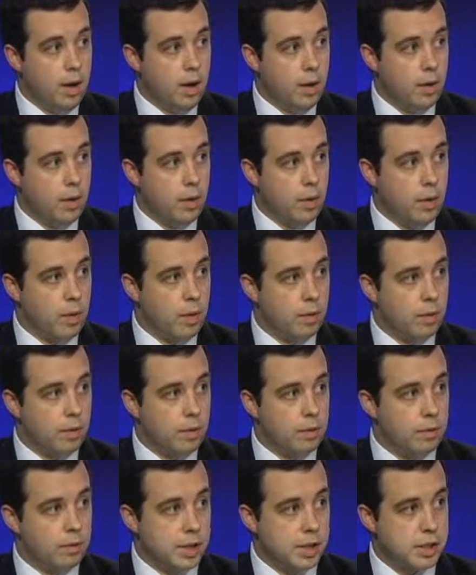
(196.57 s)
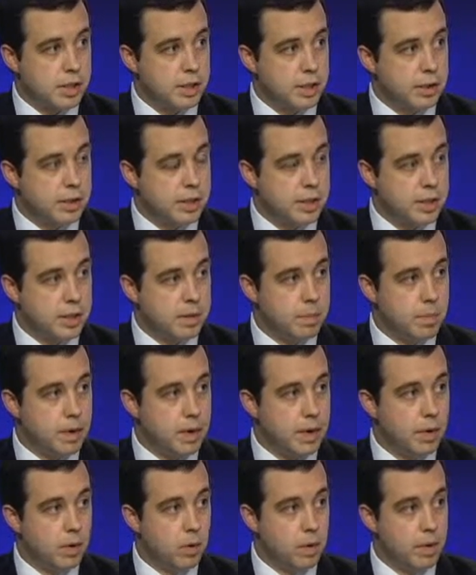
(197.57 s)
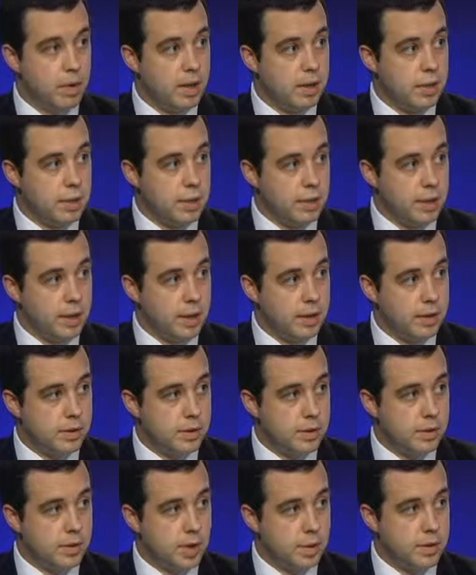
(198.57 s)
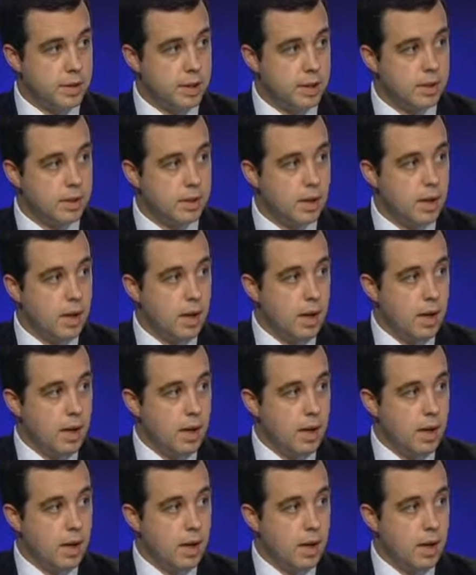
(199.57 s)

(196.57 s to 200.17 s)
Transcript: under Section 36B to administer these subsidies.